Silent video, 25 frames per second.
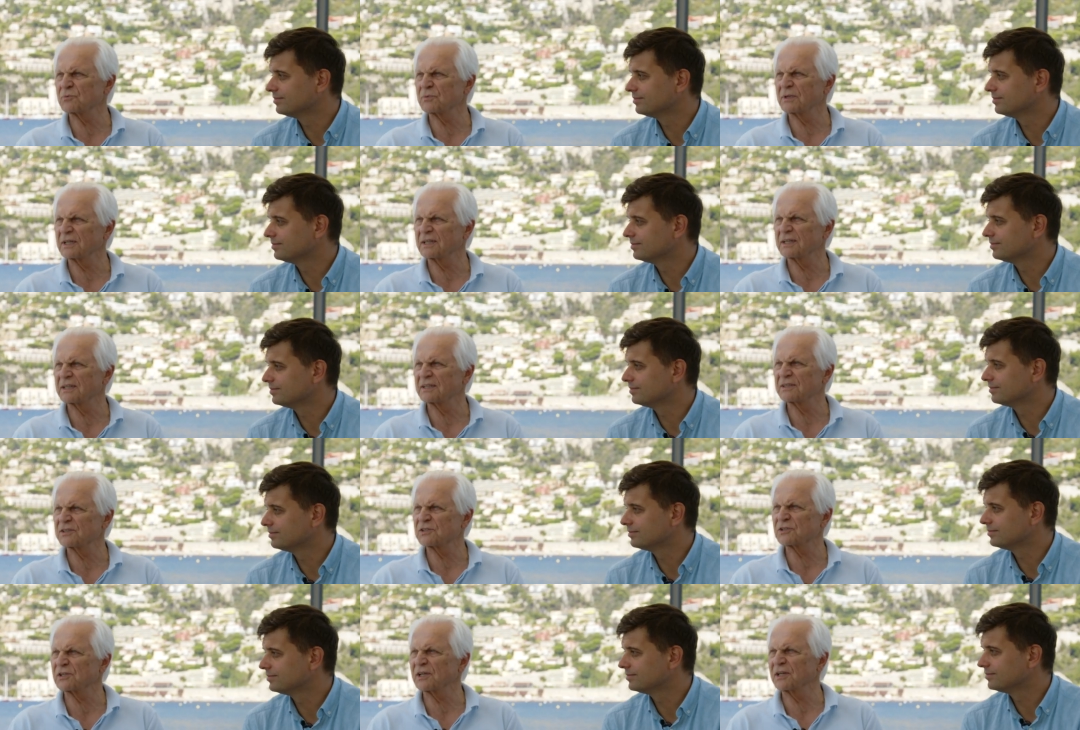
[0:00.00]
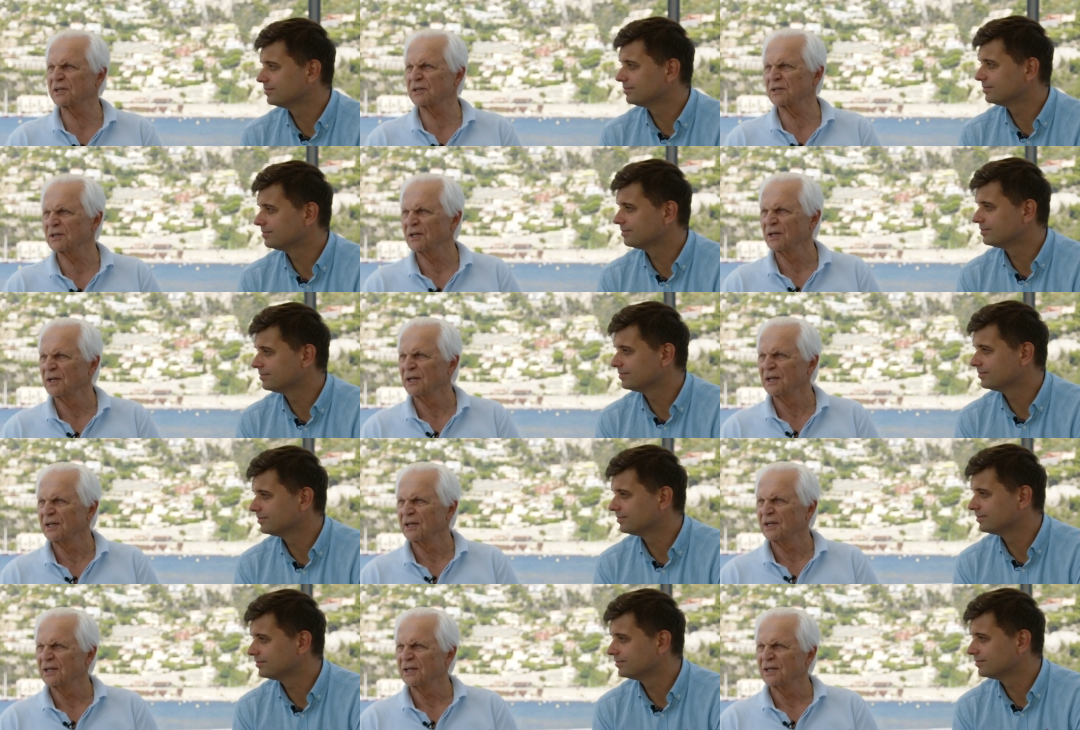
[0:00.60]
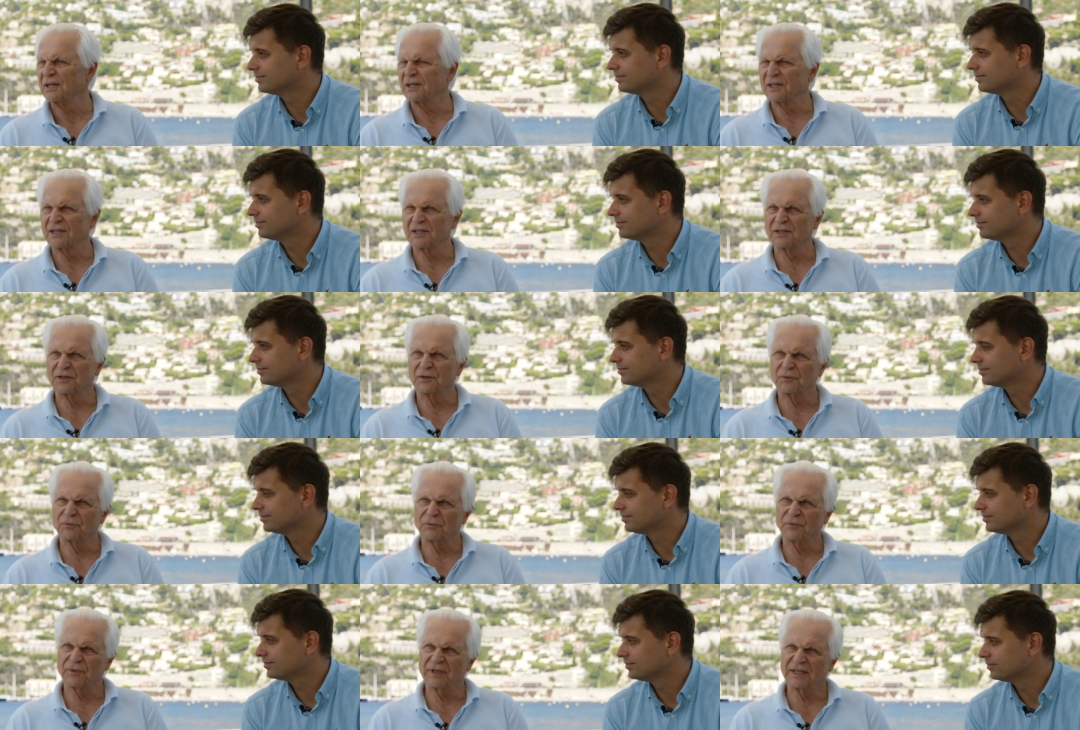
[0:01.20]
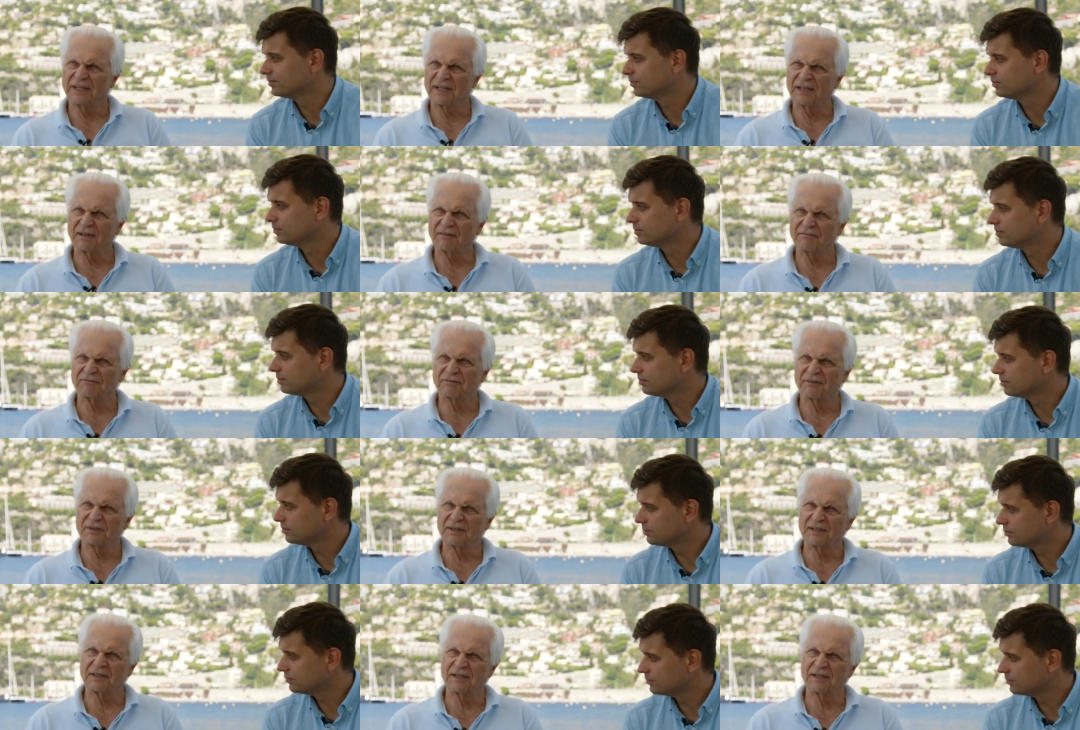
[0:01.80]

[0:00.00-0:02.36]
Speaker 1: we can say uh, we have